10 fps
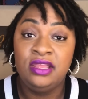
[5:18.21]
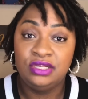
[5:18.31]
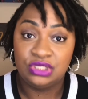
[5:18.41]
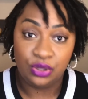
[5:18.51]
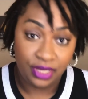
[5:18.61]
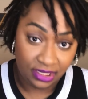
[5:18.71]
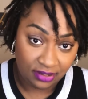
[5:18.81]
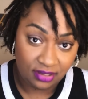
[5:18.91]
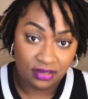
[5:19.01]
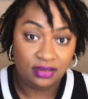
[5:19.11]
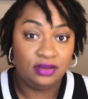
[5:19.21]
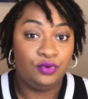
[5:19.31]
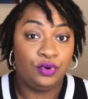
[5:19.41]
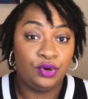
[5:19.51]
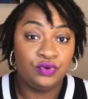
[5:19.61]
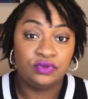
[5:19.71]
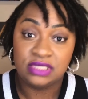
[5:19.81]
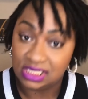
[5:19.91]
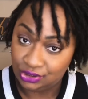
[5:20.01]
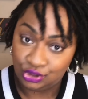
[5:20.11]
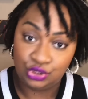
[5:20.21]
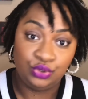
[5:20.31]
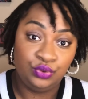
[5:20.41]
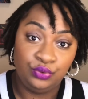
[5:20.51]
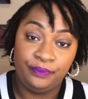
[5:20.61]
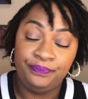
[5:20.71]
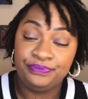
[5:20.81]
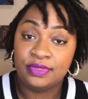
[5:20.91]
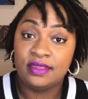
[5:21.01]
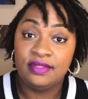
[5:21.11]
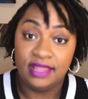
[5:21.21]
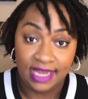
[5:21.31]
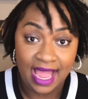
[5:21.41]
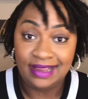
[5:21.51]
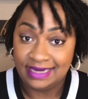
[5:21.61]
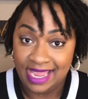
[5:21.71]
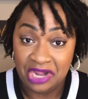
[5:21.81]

so it grows into the lock now.